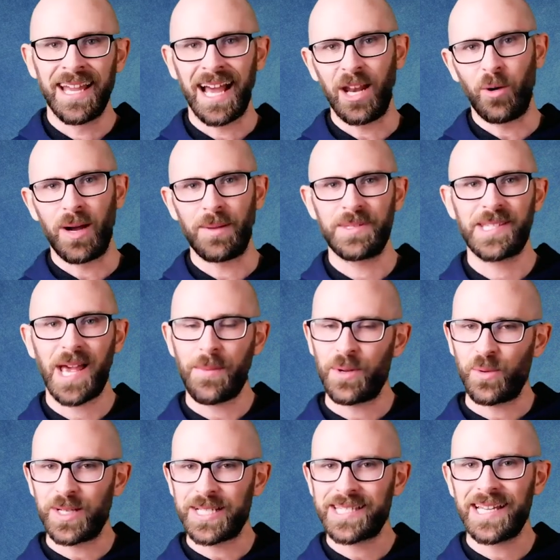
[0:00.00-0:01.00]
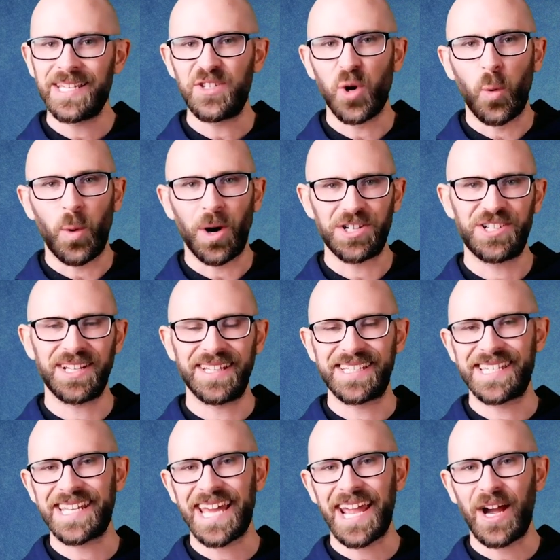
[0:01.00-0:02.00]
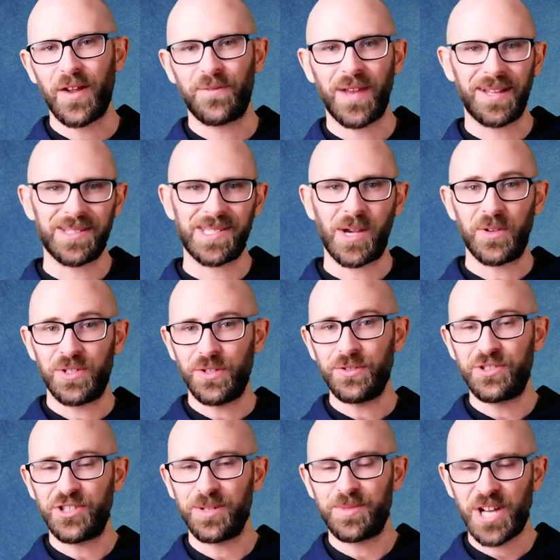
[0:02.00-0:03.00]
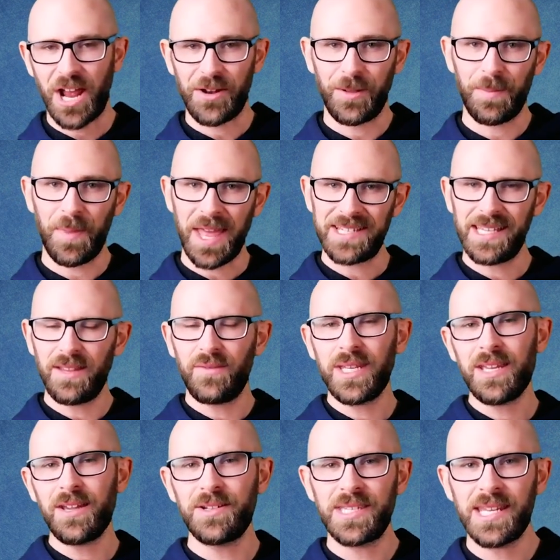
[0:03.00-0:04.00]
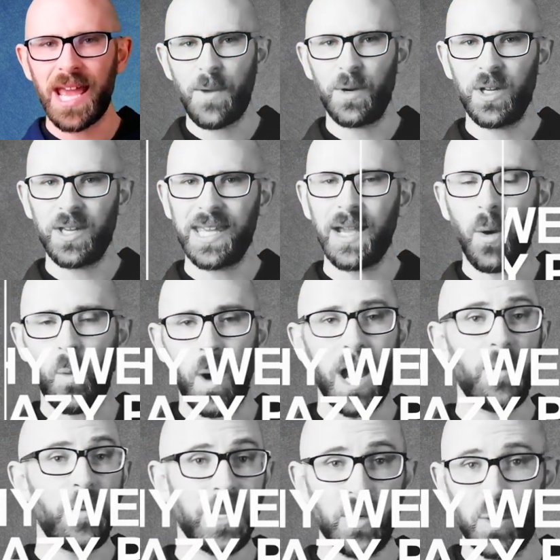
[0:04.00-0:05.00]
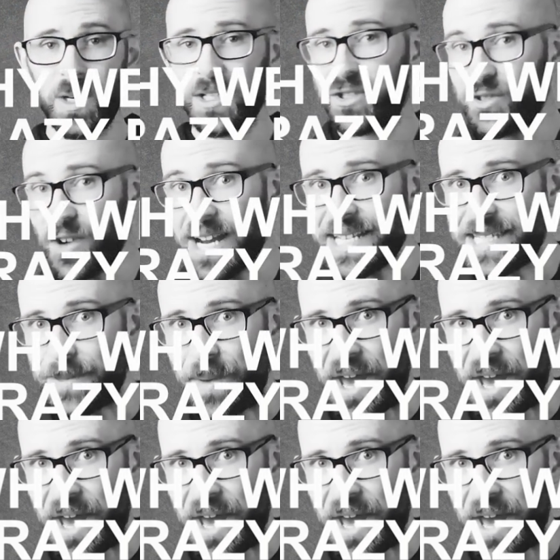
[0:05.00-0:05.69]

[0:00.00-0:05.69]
Hello, I'm Simon Whistler. You're watching the Today I Found Out YouTube channel, and in the video today, we're looking at why we call a crazy